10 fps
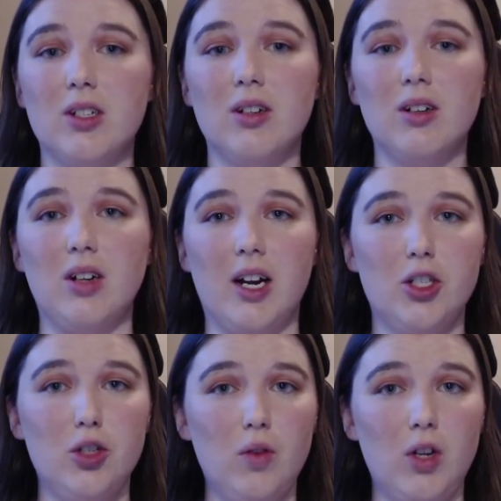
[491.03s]
got
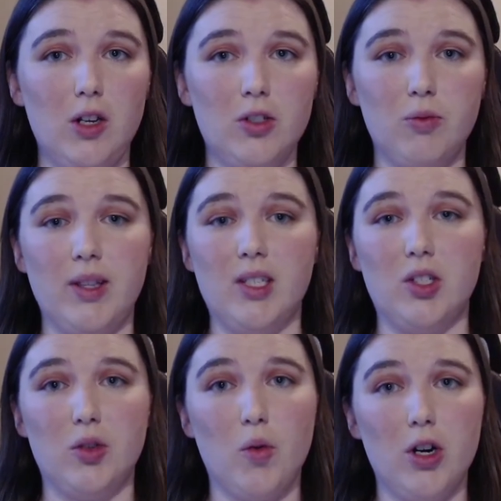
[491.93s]
too close with his
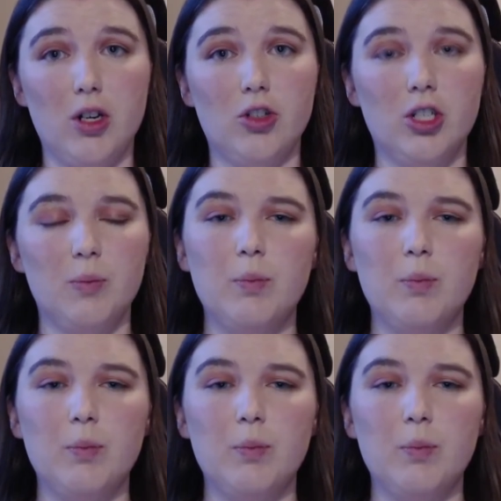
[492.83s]
torch.